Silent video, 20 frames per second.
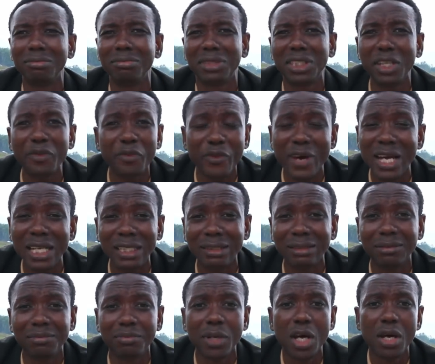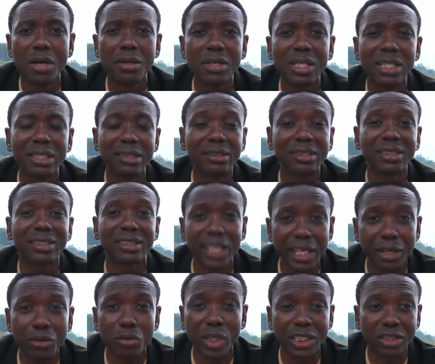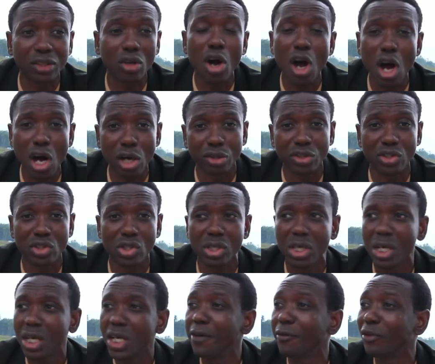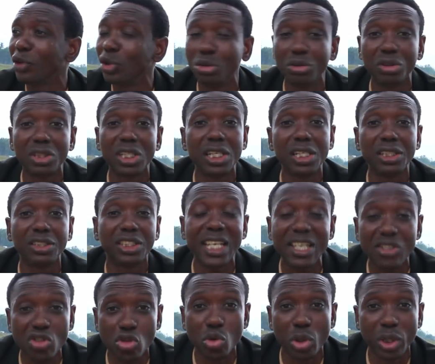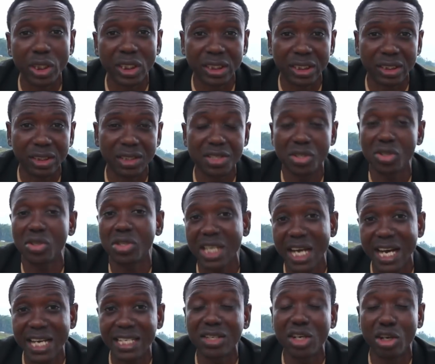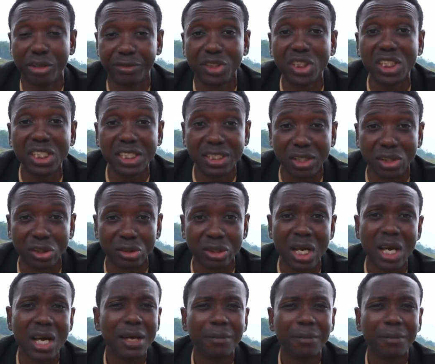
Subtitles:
different secret cults, even the Jesuits, the Society of Jesus.